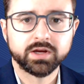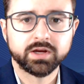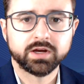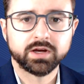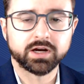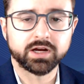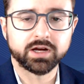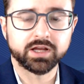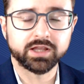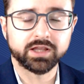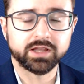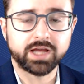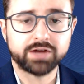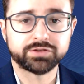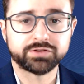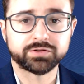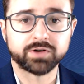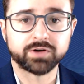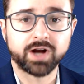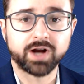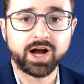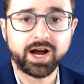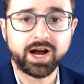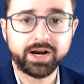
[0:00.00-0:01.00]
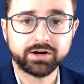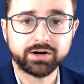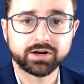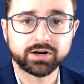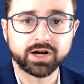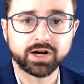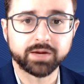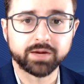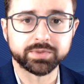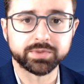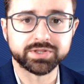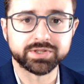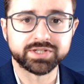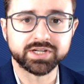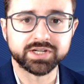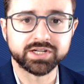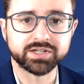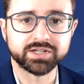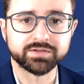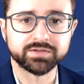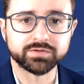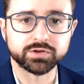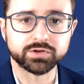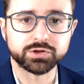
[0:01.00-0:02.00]
allows for higher compensation
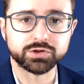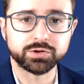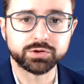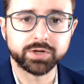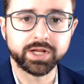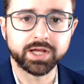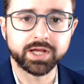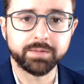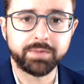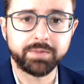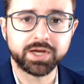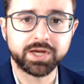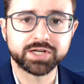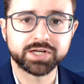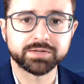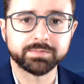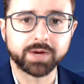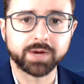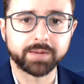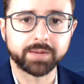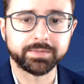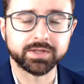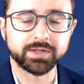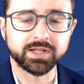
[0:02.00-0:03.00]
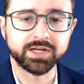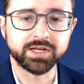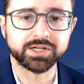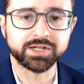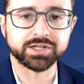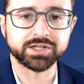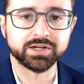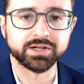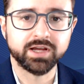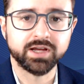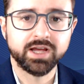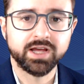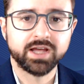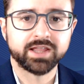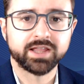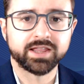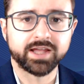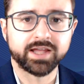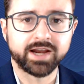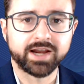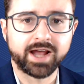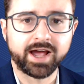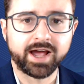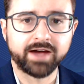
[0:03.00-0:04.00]
for treating a patient population
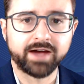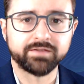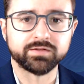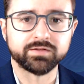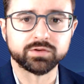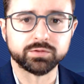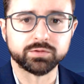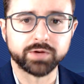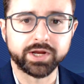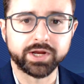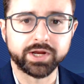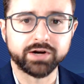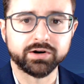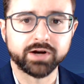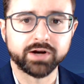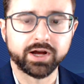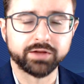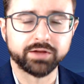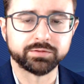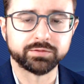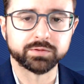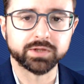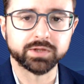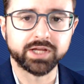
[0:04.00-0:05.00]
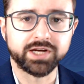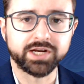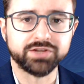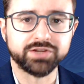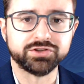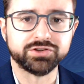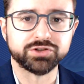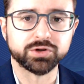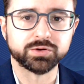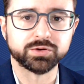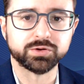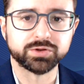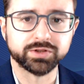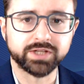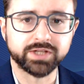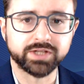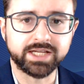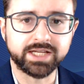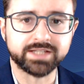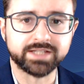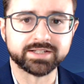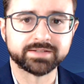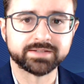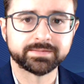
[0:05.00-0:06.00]
that have greater health related social
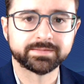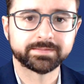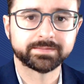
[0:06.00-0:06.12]
needs.